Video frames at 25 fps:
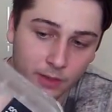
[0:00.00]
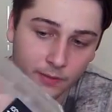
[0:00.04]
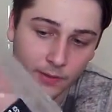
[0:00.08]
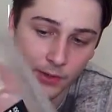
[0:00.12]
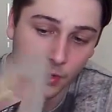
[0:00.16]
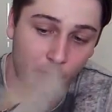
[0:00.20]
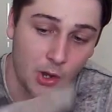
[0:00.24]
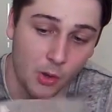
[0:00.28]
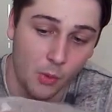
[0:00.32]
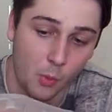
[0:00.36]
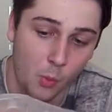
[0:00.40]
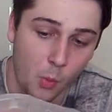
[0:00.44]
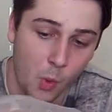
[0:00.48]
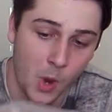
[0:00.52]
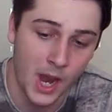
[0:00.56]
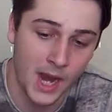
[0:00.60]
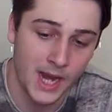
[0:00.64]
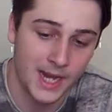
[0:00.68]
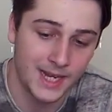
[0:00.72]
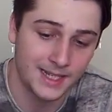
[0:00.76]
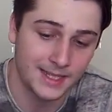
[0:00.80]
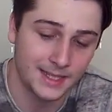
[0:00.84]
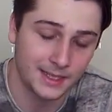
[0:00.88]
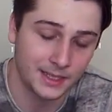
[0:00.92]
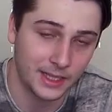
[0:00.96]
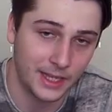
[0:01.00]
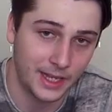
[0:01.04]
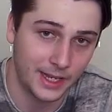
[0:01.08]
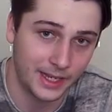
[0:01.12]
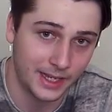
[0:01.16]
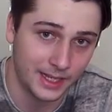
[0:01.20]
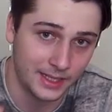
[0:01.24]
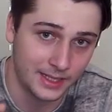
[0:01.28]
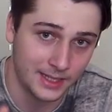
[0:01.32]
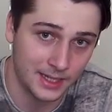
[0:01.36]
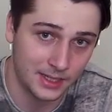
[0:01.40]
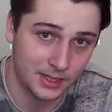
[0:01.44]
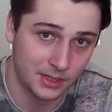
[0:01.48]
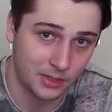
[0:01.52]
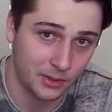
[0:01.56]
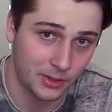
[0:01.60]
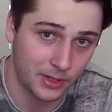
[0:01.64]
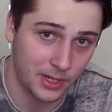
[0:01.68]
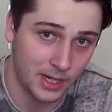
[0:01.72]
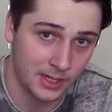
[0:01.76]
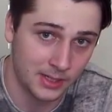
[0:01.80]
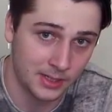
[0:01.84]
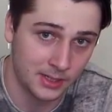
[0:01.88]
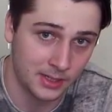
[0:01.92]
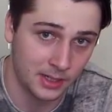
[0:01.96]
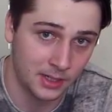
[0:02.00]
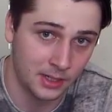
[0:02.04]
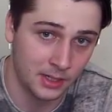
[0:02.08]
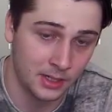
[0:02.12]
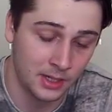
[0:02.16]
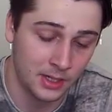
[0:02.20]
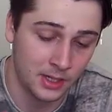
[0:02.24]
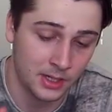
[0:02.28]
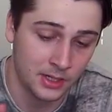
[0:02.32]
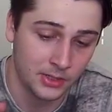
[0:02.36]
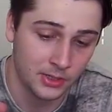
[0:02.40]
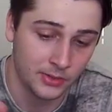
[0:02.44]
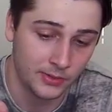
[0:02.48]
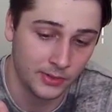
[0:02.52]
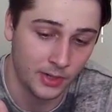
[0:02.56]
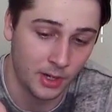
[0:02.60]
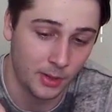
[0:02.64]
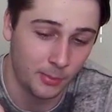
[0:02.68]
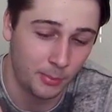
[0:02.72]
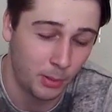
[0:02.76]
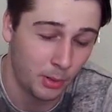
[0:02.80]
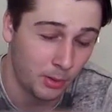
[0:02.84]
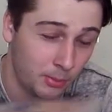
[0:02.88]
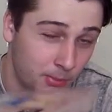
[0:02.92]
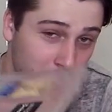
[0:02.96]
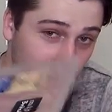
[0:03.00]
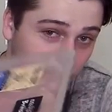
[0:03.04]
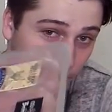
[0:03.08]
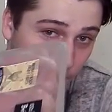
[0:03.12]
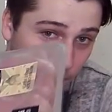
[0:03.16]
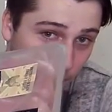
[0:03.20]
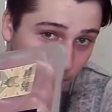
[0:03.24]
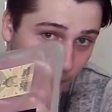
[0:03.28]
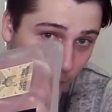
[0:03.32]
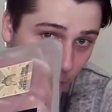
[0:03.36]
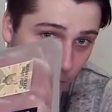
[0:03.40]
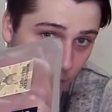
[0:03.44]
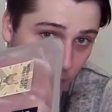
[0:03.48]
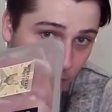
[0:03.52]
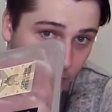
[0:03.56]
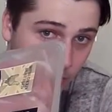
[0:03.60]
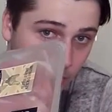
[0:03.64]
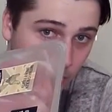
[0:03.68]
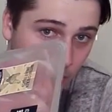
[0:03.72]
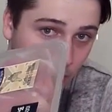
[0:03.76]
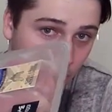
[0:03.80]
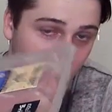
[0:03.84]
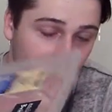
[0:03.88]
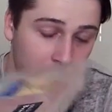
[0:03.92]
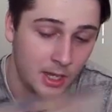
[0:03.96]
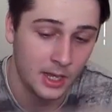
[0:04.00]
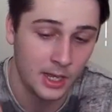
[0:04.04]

They're not white like Tesco and Asda, so they're not pumped full of water.